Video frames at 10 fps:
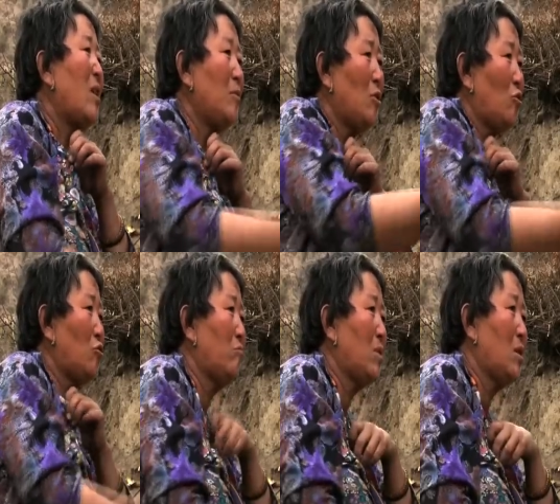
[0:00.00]

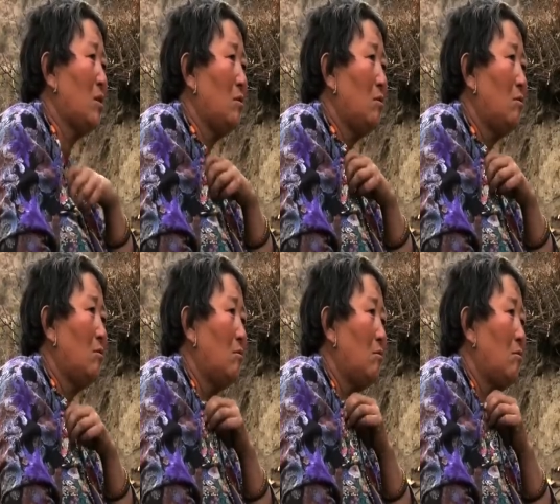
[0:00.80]
Around a month ago,
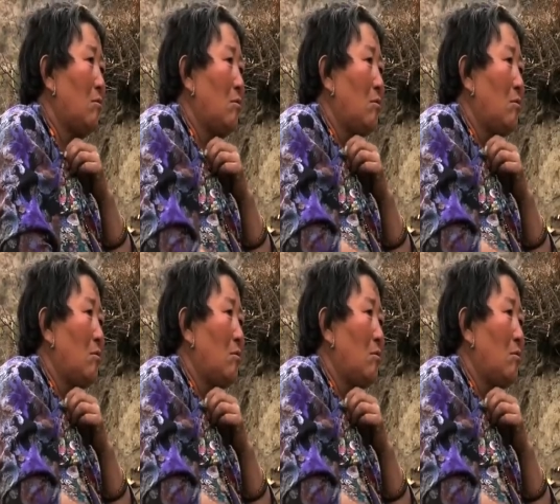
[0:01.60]
her